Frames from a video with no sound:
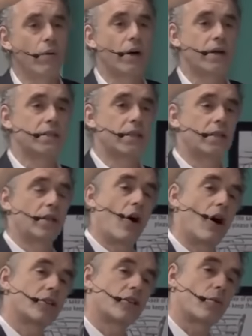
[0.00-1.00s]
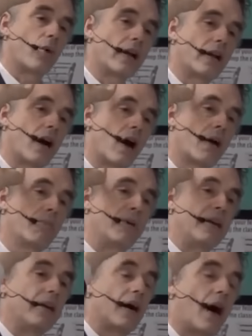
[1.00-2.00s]
Well, because the gods are what are
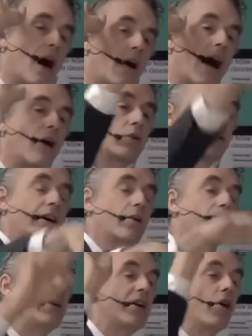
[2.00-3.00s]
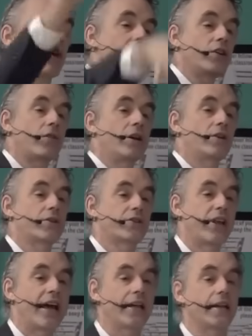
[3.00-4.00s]
out there beyond your
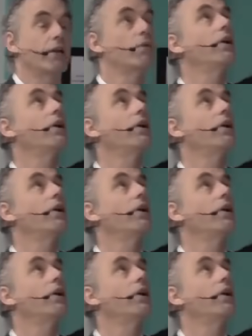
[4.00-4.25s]
understanding.